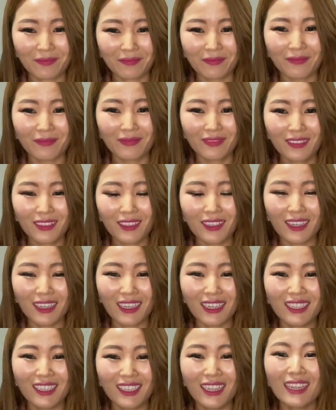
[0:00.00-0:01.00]
Right? Mm-hmm.
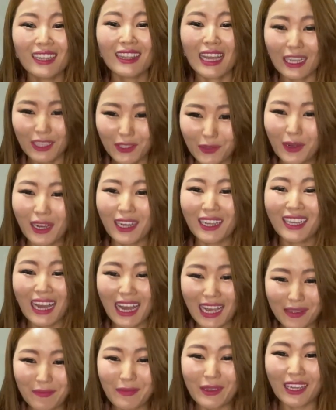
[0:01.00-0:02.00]
Eh? That's why
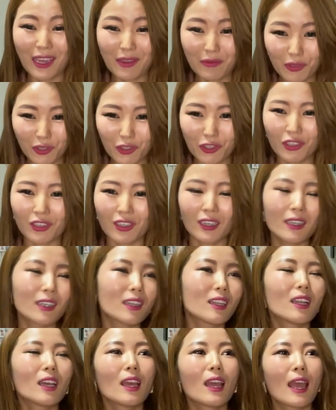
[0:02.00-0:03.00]
I became student,